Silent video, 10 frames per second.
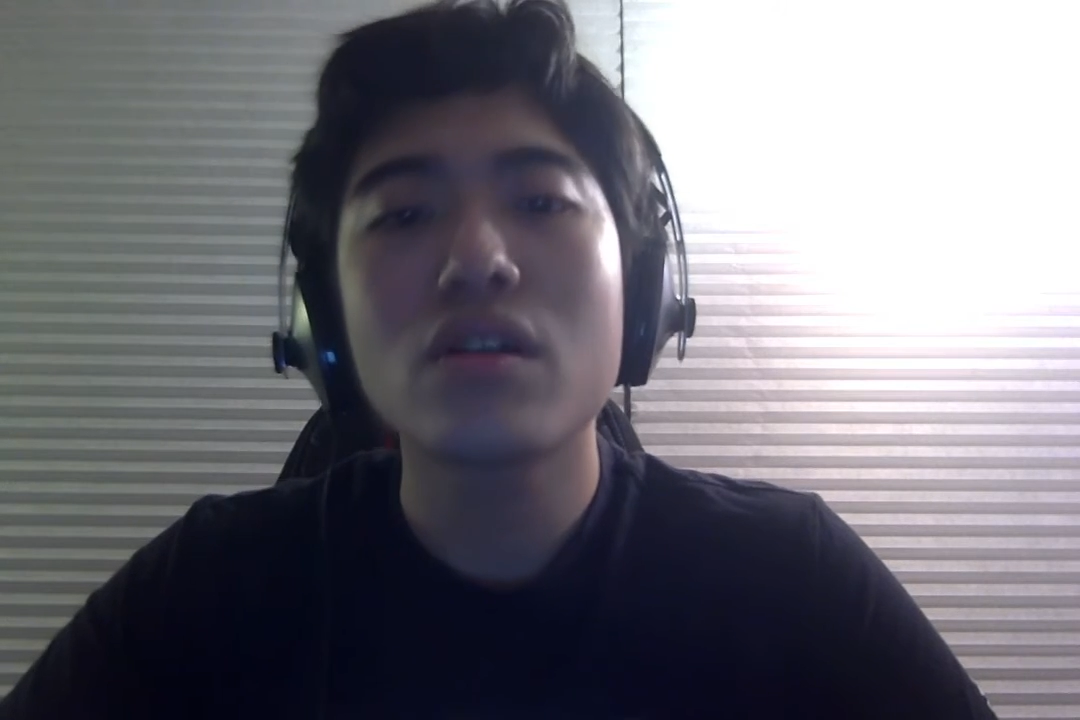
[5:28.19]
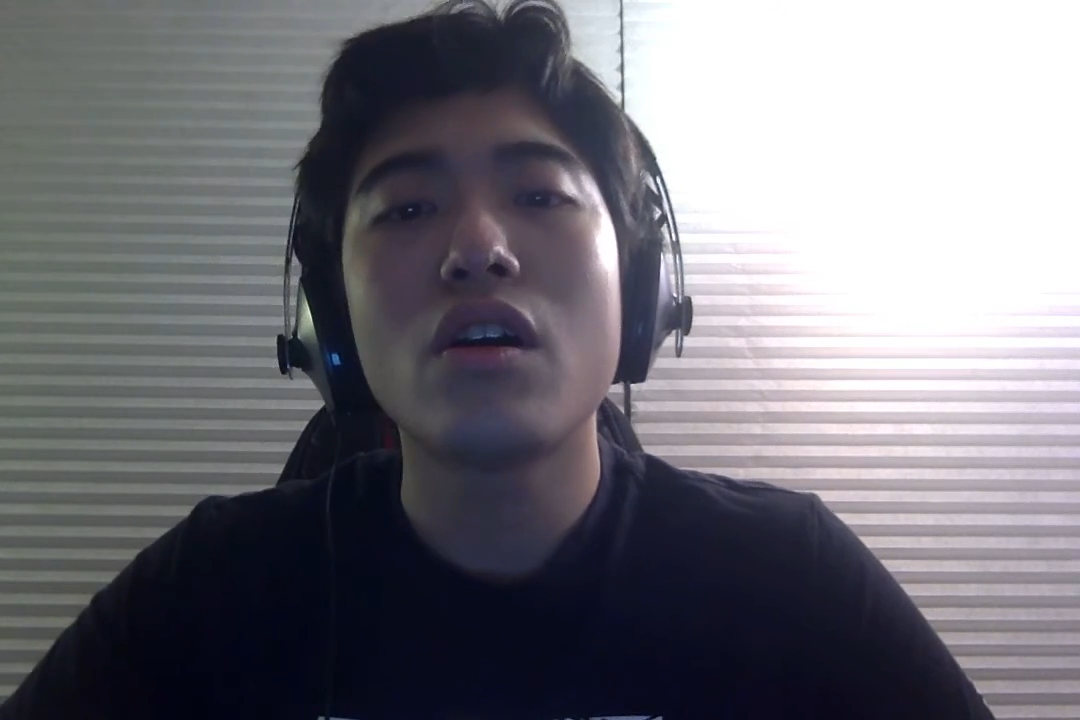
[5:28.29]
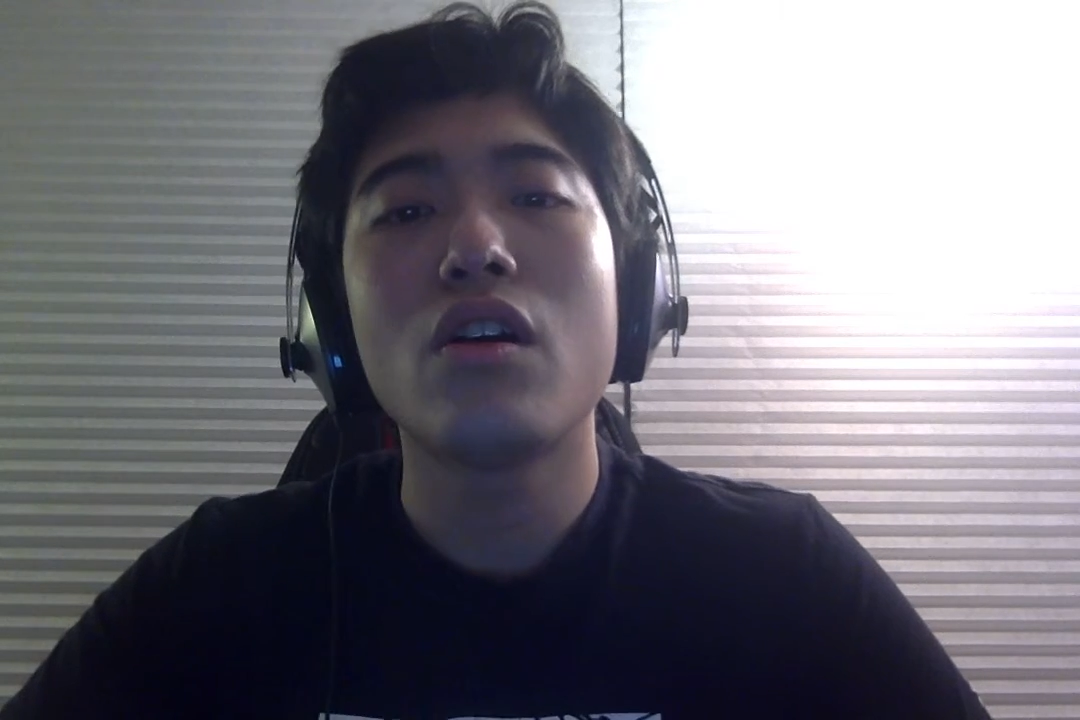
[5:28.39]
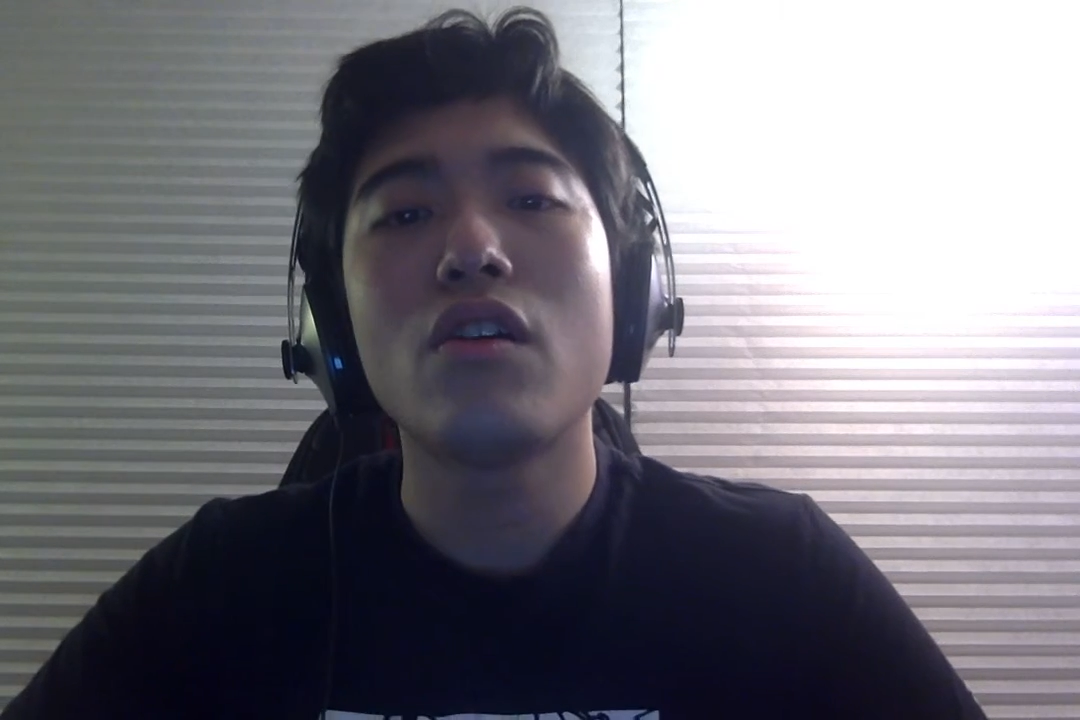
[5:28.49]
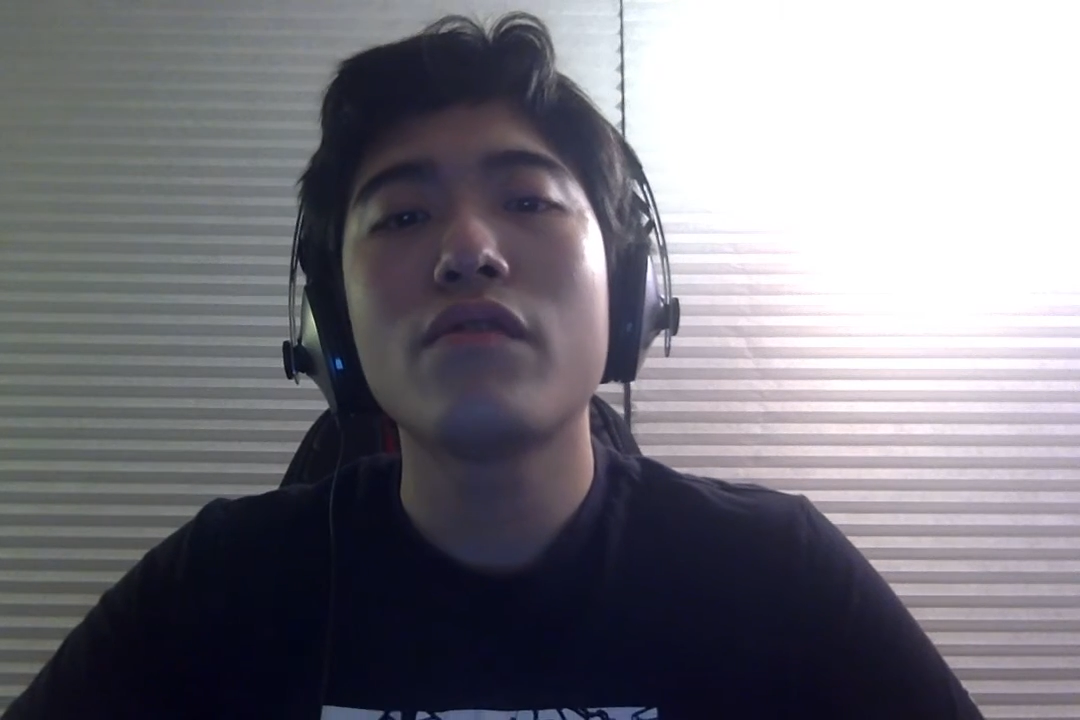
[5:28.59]

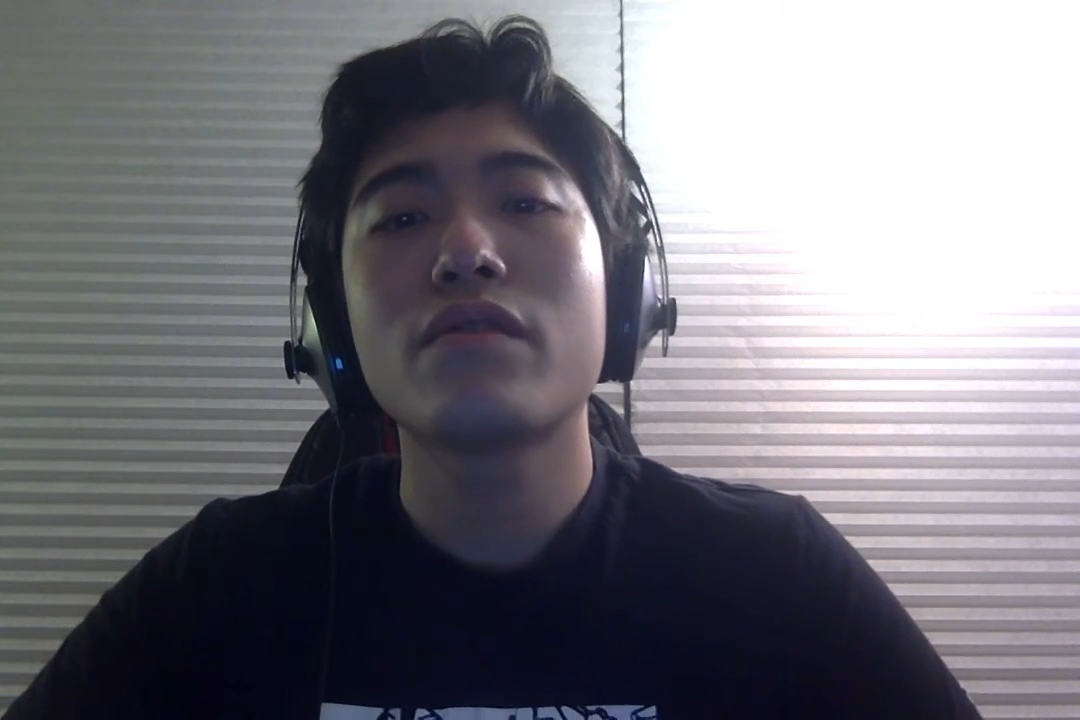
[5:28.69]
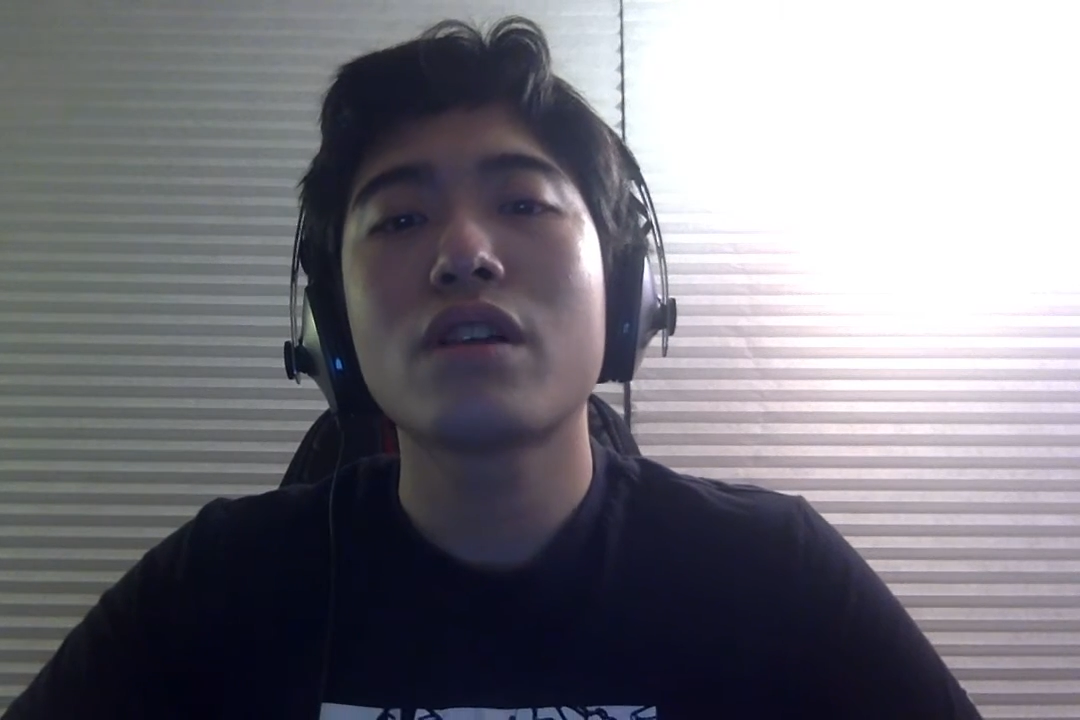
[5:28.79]
of